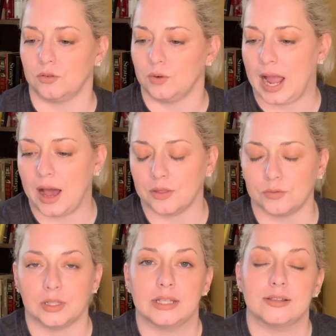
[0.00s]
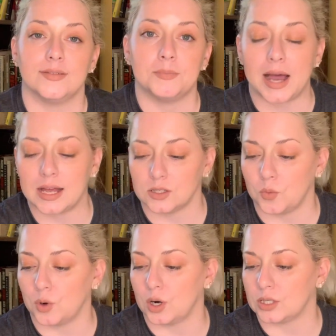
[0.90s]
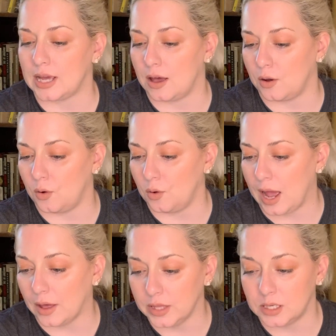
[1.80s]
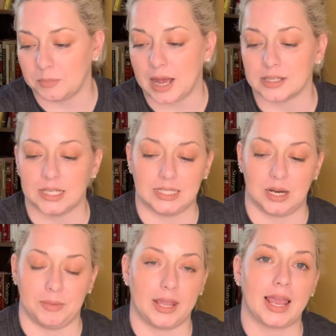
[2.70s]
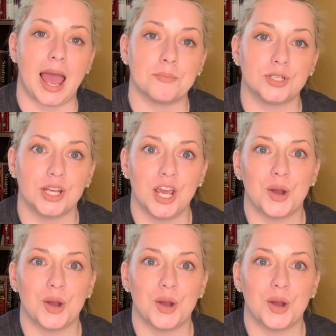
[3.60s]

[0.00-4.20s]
how the release of deposit works, how the deposit is going to be kept,